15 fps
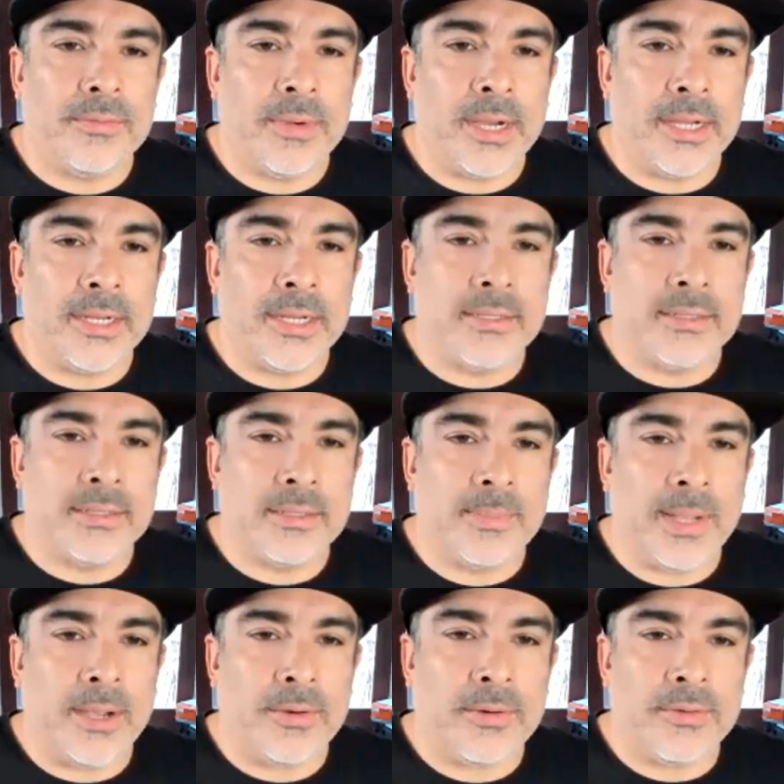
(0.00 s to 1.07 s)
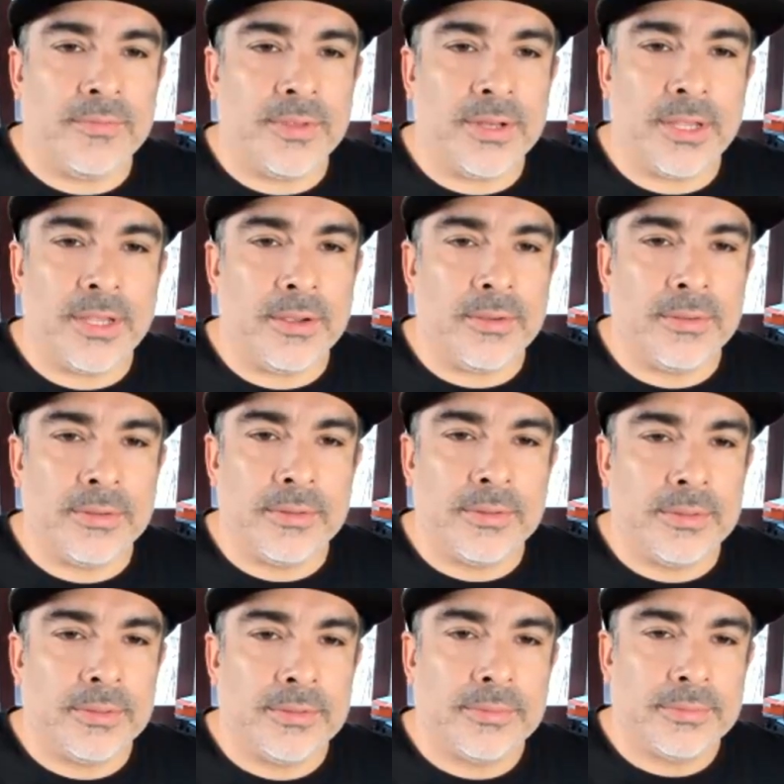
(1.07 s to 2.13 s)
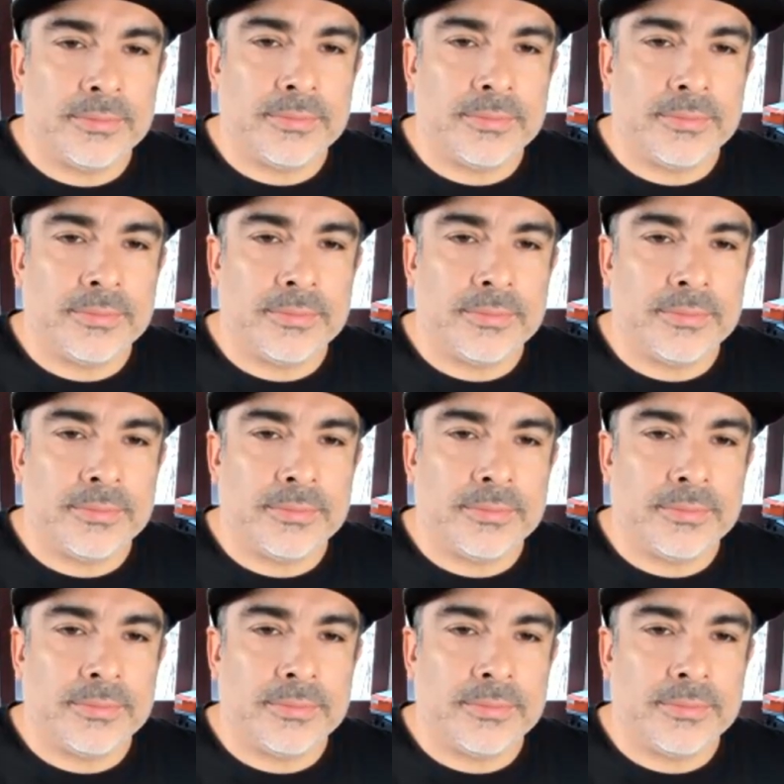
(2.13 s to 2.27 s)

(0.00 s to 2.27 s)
right? The power of but, video. But yet,